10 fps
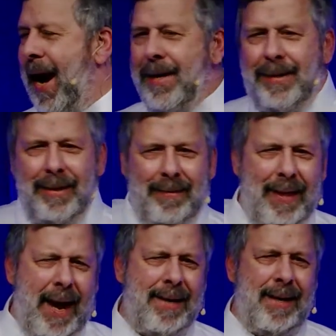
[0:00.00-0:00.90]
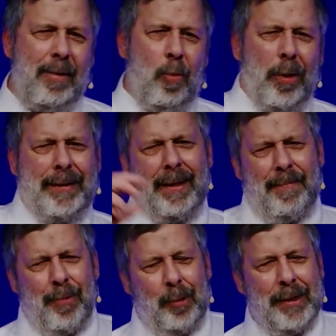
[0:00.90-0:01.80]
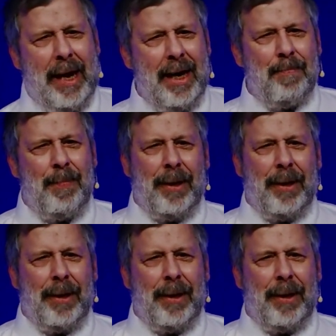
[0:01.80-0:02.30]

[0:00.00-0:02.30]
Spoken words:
and did that and was up all night